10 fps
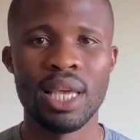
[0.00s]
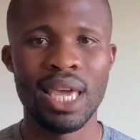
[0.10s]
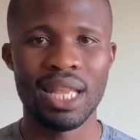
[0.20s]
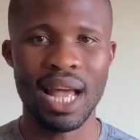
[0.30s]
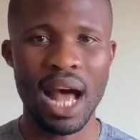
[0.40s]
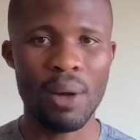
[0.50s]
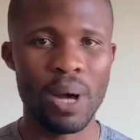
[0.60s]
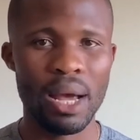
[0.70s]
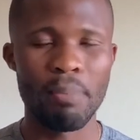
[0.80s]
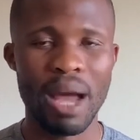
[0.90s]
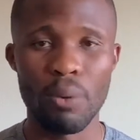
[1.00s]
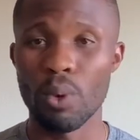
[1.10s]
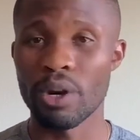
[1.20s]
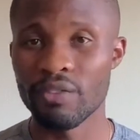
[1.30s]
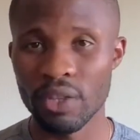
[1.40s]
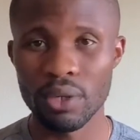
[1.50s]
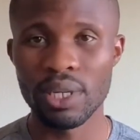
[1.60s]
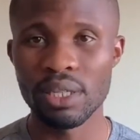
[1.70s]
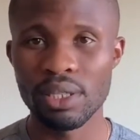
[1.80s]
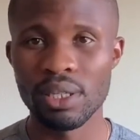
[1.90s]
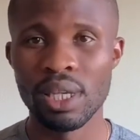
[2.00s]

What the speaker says: and how my workflow is.